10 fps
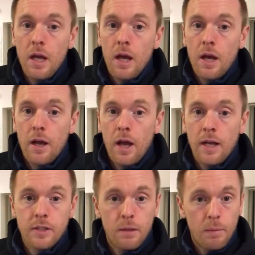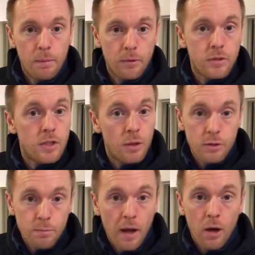asking people to do as
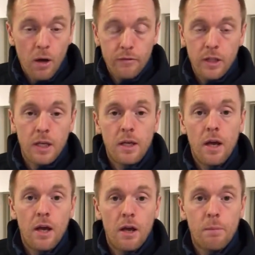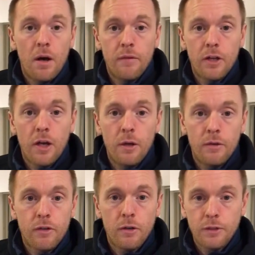part of the code of
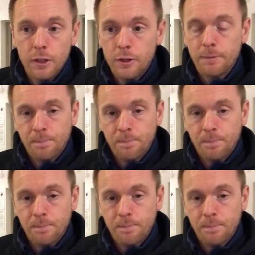conduct.